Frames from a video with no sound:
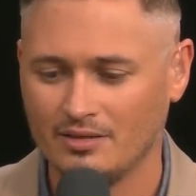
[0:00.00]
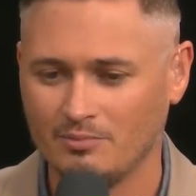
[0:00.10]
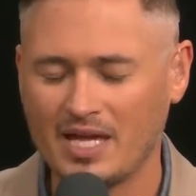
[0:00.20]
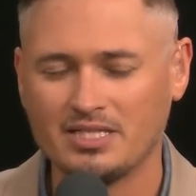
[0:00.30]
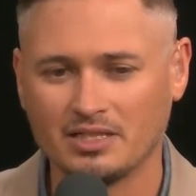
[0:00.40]

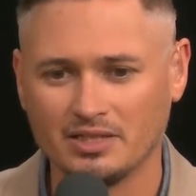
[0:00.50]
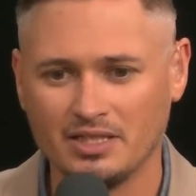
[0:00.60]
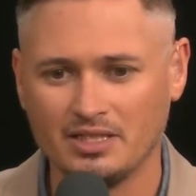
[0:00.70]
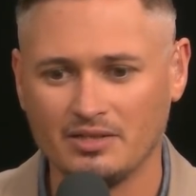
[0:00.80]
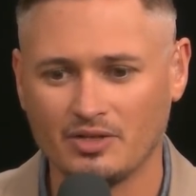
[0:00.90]

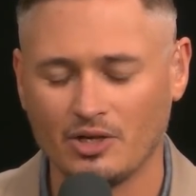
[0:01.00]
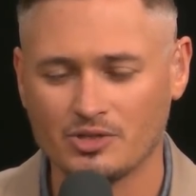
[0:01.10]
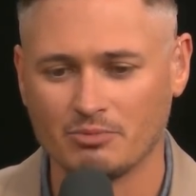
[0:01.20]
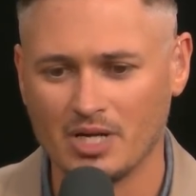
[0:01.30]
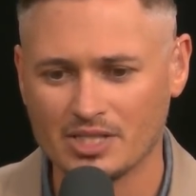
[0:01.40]
basically,
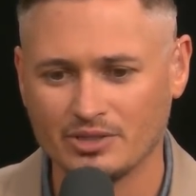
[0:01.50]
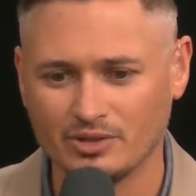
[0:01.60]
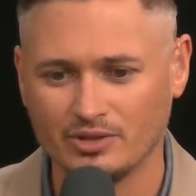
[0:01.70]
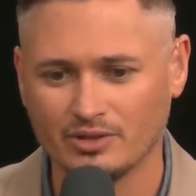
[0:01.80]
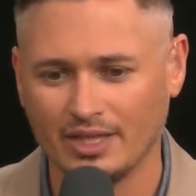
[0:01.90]
there's a
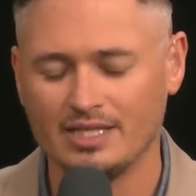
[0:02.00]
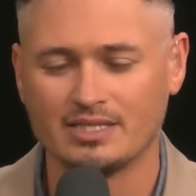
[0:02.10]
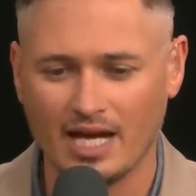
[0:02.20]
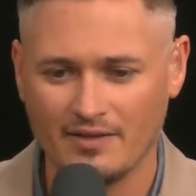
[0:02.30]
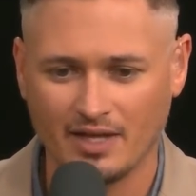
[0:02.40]
muscle
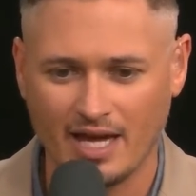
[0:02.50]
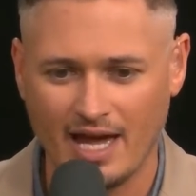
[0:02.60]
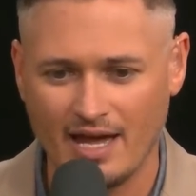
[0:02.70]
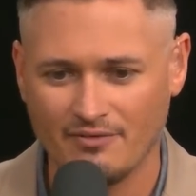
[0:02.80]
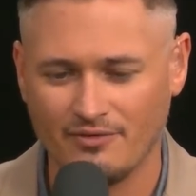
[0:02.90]
inside the
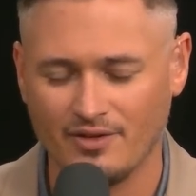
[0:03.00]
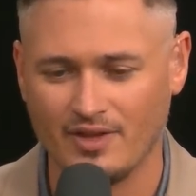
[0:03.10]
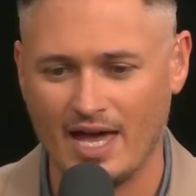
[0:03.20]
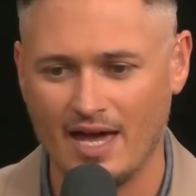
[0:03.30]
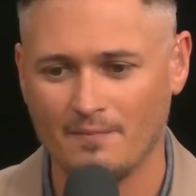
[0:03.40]
calf
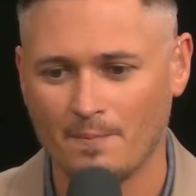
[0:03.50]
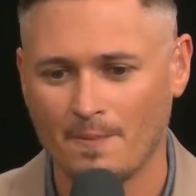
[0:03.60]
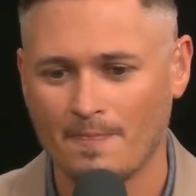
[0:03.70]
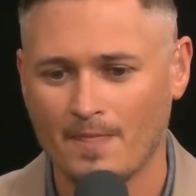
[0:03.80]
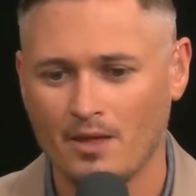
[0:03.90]
that
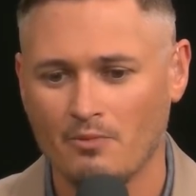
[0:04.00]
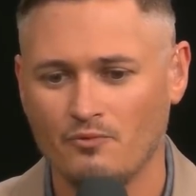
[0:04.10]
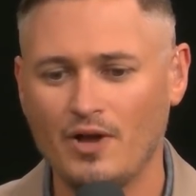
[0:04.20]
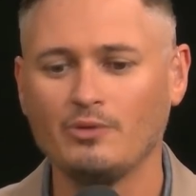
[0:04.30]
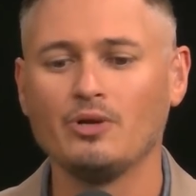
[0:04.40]

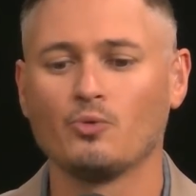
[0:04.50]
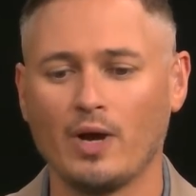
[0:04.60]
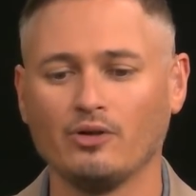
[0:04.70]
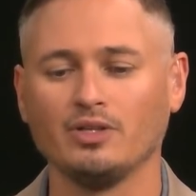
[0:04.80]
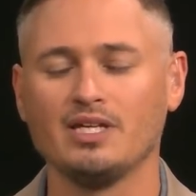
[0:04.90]
very
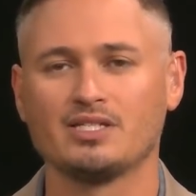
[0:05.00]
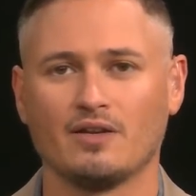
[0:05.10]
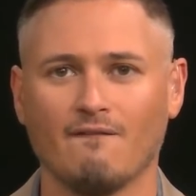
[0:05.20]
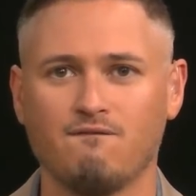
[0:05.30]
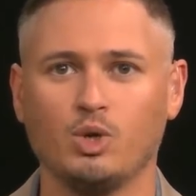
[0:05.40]
rarely is it
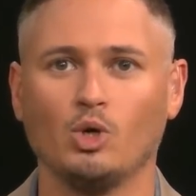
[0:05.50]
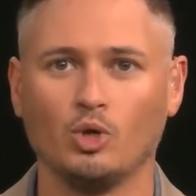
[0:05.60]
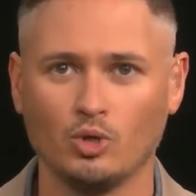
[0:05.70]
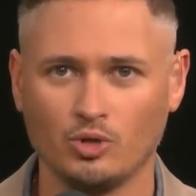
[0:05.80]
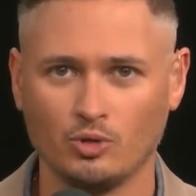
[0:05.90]
a
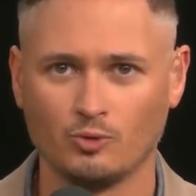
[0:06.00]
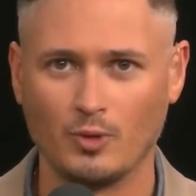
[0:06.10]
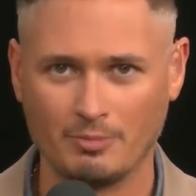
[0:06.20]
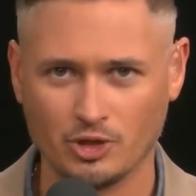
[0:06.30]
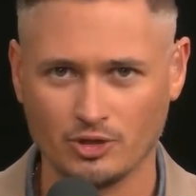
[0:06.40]
full
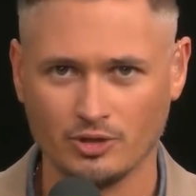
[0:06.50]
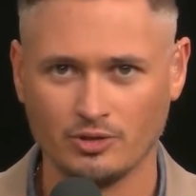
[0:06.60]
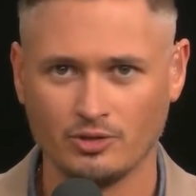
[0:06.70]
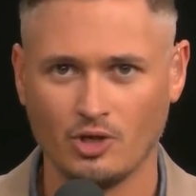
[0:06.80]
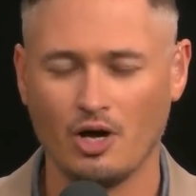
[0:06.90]
rupture.
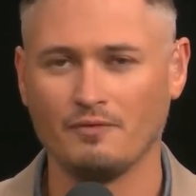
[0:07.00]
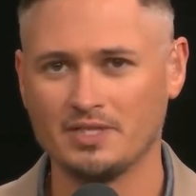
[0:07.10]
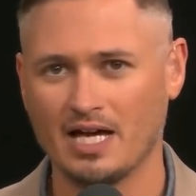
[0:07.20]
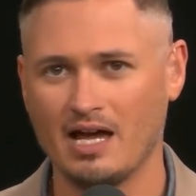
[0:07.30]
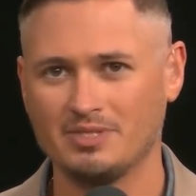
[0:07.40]

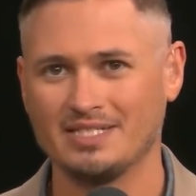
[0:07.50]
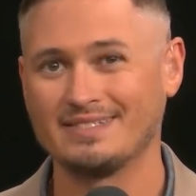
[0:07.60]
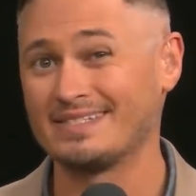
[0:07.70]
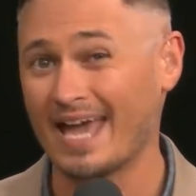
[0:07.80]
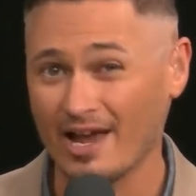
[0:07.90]
Oftentimes, it
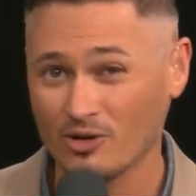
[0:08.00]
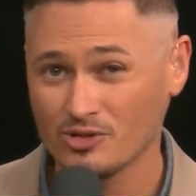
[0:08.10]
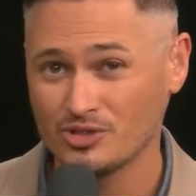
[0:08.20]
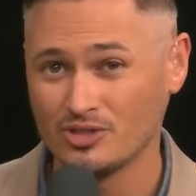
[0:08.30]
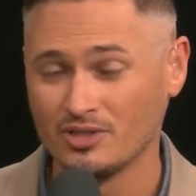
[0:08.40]

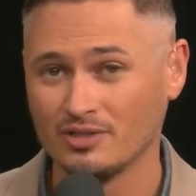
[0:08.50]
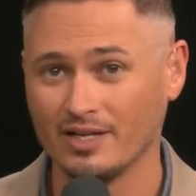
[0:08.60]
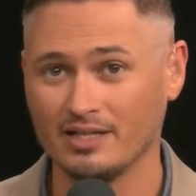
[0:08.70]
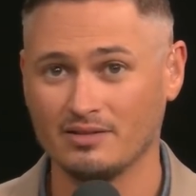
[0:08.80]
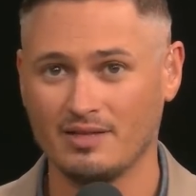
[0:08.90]
tears.
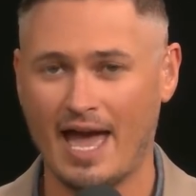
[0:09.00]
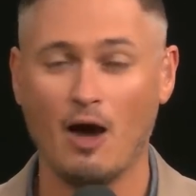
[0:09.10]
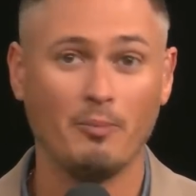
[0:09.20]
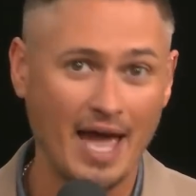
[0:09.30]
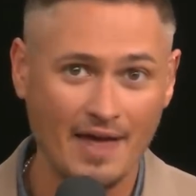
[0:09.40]
Like
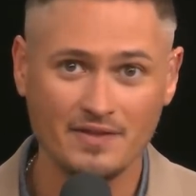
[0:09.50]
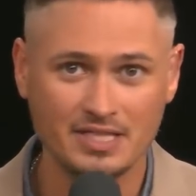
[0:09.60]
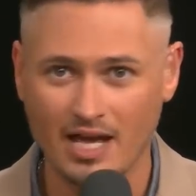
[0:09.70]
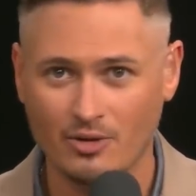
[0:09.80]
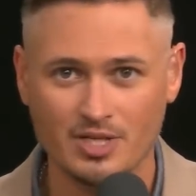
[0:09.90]
how bad the
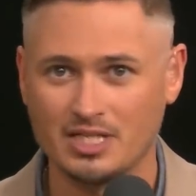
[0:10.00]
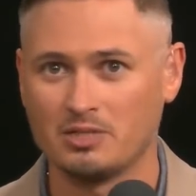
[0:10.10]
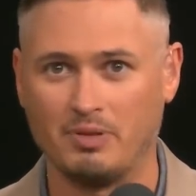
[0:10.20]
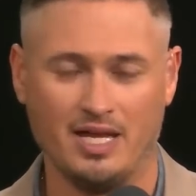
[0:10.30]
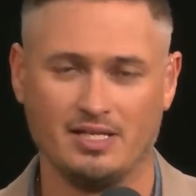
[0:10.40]
tear is, it
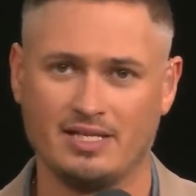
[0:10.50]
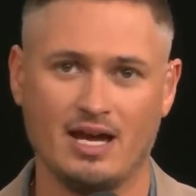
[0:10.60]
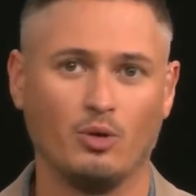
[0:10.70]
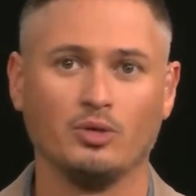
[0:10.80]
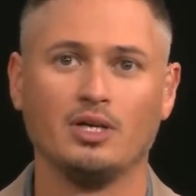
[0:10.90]
depends.
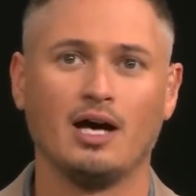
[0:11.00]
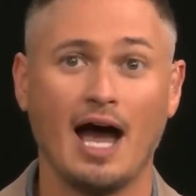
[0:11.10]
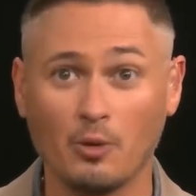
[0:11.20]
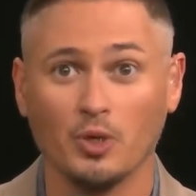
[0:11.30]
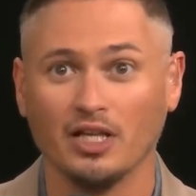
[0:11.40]
Now,
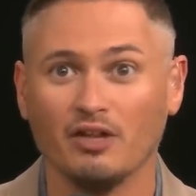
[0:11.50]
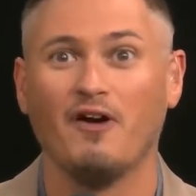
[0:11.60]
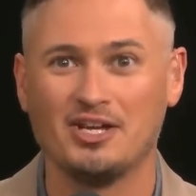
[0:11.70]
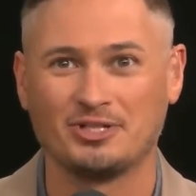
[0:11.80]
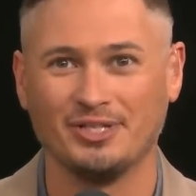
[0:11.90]
I will
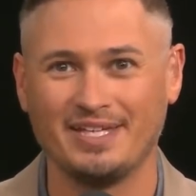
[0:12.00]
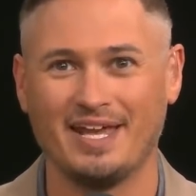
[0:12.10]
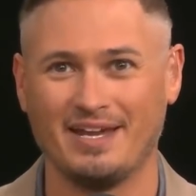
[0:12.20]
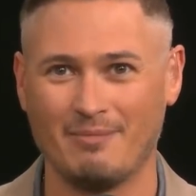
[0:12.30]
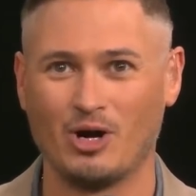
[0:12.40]
eventually
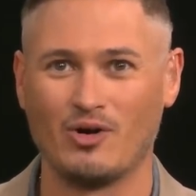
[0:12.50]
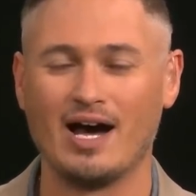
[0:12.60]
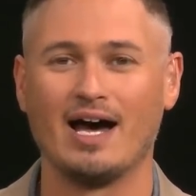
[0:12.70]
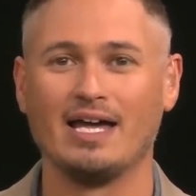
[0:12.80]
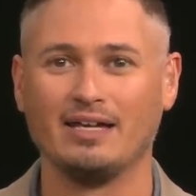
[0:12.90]
get an
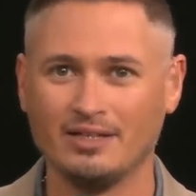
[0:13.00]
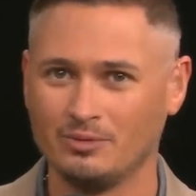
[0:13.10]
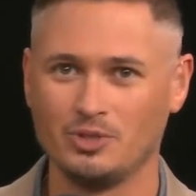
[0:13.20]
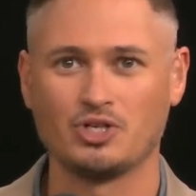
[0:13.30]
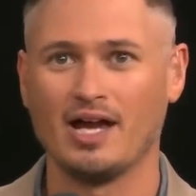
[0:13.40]
MRI.
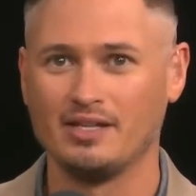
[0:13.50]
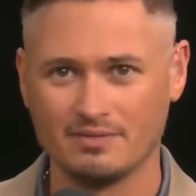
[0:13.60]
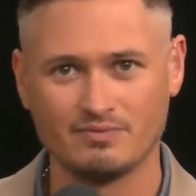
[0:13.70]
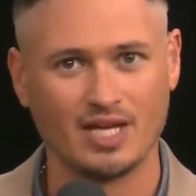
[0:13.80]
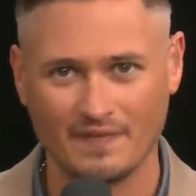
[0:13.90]
We tried to
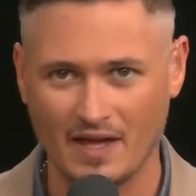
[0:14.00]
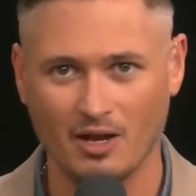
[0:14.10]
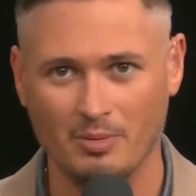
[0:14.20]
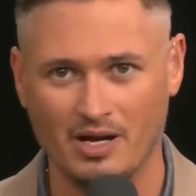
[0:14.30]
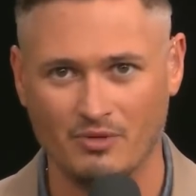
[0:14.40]
set that
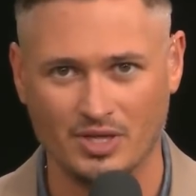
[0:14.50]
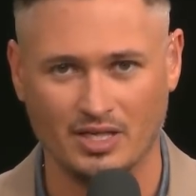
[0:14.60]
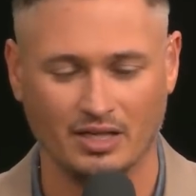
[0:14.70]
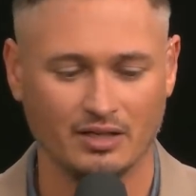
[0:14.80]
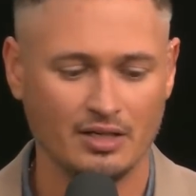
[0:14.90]
up and
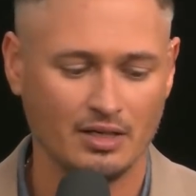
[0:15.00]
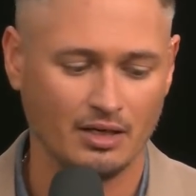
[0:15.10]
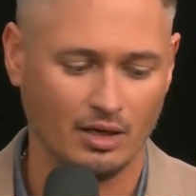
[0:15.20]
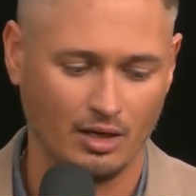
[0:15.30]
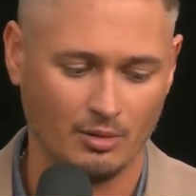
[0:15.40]
everything.
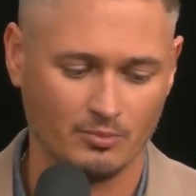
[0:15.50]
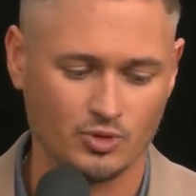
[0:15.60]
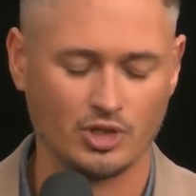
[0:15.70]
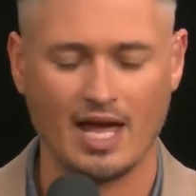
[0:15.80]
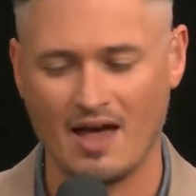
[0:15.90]
Um,
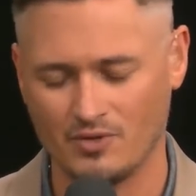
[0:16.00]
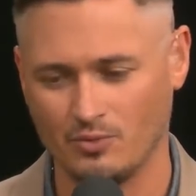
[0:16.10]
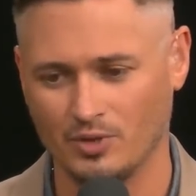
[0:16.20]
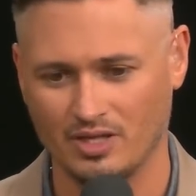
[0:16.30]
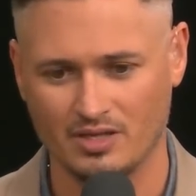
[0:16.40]
should have it
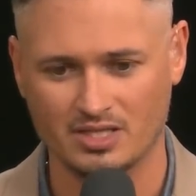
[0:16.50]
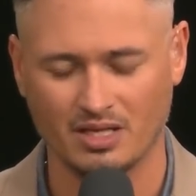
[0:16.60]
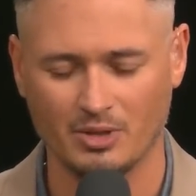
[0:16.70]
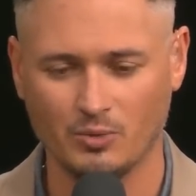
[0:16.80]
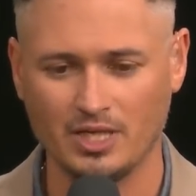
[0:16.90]
within this
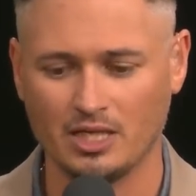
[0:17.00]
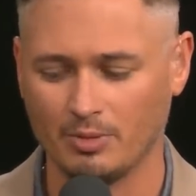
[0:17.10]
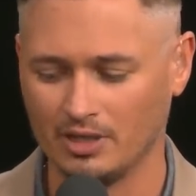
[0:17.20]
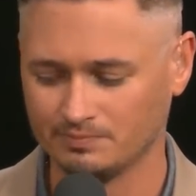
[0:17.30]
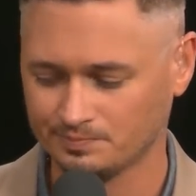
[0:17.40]
coming week.
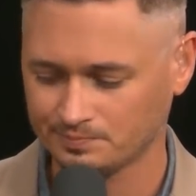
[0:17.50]
But